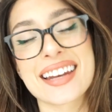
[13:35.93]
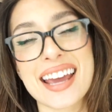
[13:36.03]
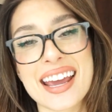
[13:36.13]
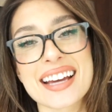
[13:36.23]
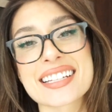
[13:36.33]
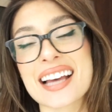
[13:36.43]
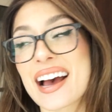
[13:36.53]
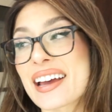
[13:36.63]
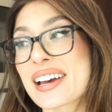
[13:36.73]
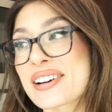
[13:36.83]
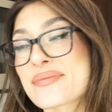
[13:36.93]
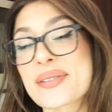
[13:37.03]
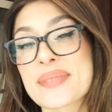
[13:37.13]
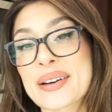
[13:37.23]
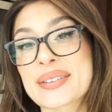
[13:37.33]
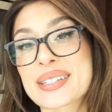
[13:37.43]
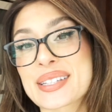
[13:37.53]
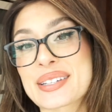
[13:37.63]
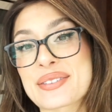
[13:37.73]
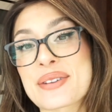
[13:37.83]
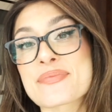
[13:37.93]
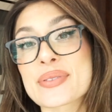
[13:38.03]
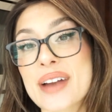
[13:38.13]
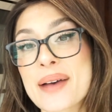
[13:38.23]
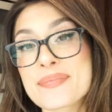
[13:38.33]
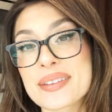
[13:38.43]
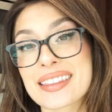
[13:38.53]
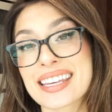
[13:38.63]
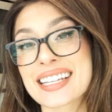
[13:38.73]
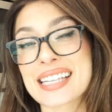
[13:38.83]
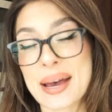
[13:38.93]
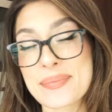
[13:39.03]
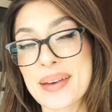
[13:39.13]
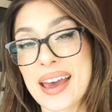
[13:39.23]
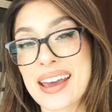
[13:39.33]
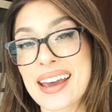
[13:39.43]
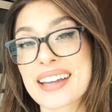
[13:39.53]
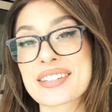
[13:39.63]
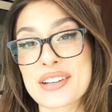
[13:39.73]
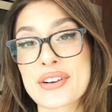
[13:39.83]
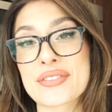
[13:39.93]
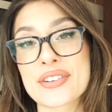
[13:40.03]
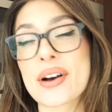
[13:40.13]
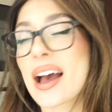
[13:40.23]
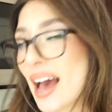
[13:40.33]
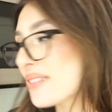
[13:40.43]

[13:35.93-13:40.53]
and I am about to prep the tempeh and tofu. I have